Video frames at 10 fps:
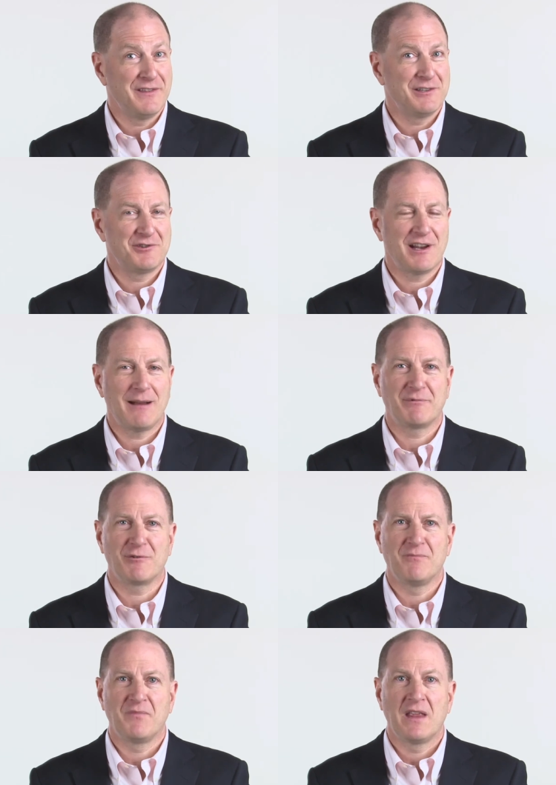in this
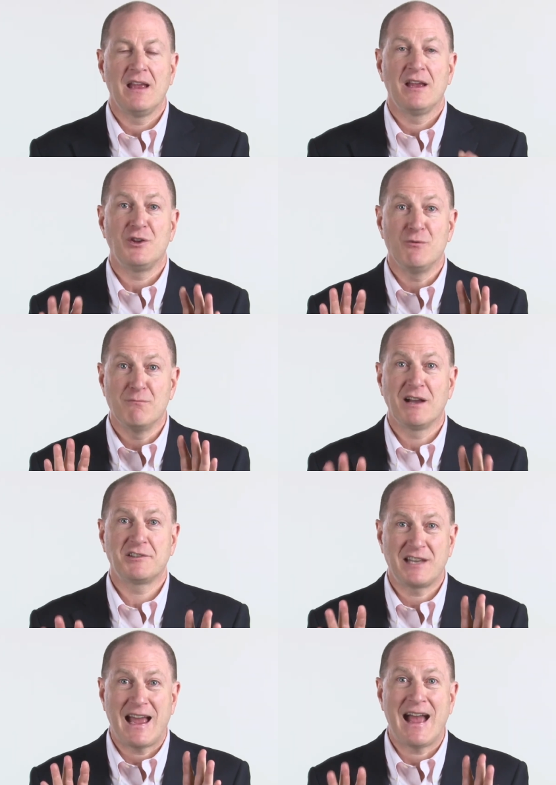chapter, you
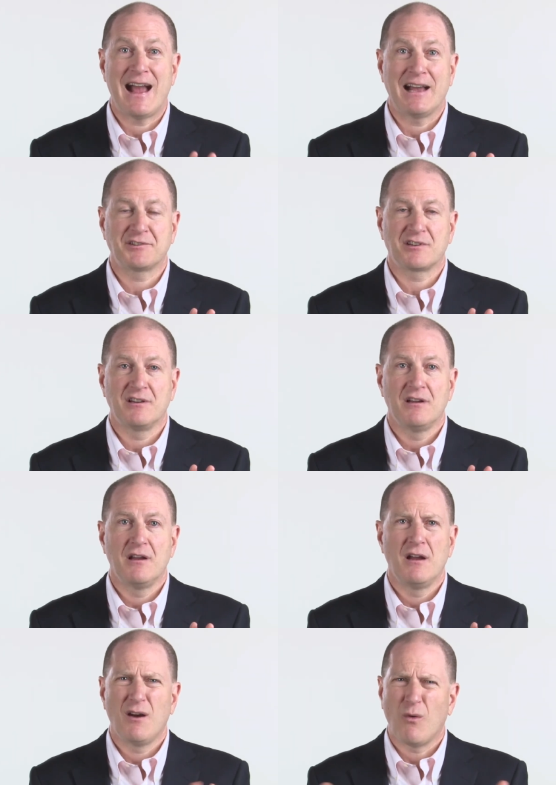must ask,
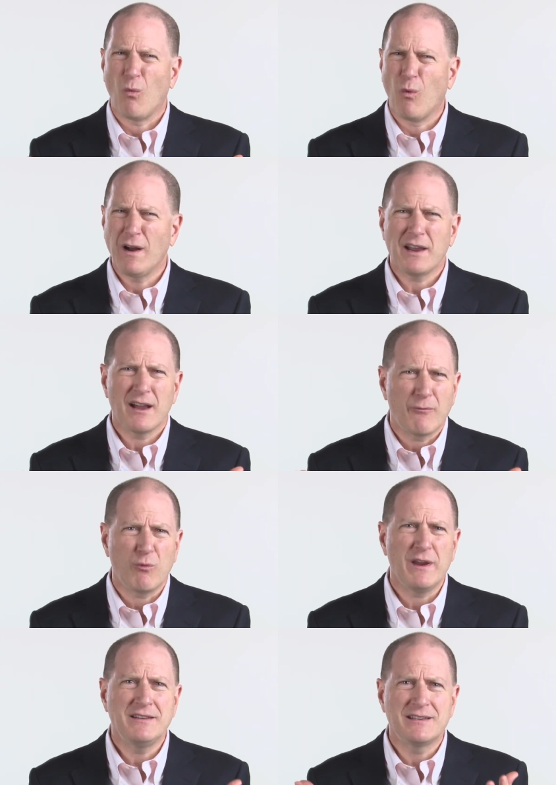what have
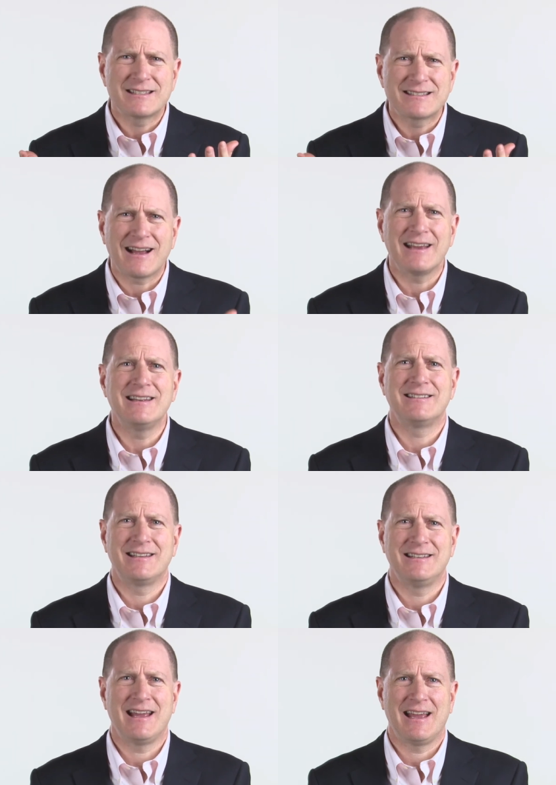we decided
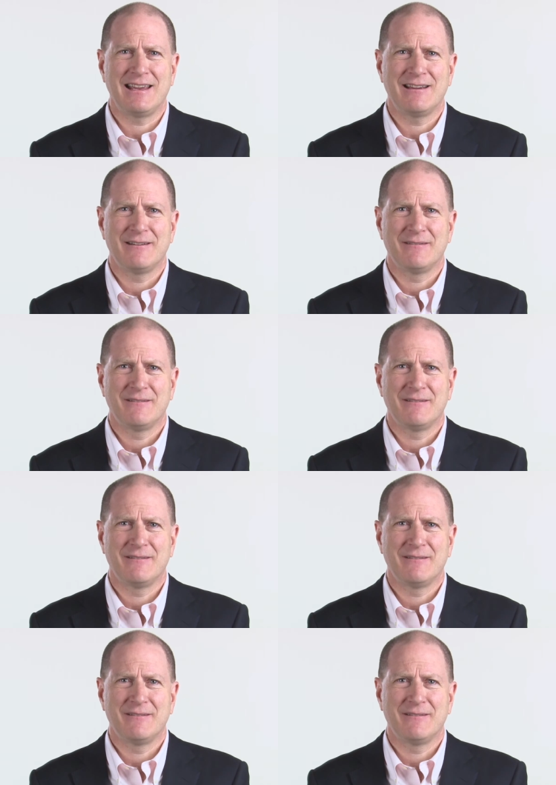today?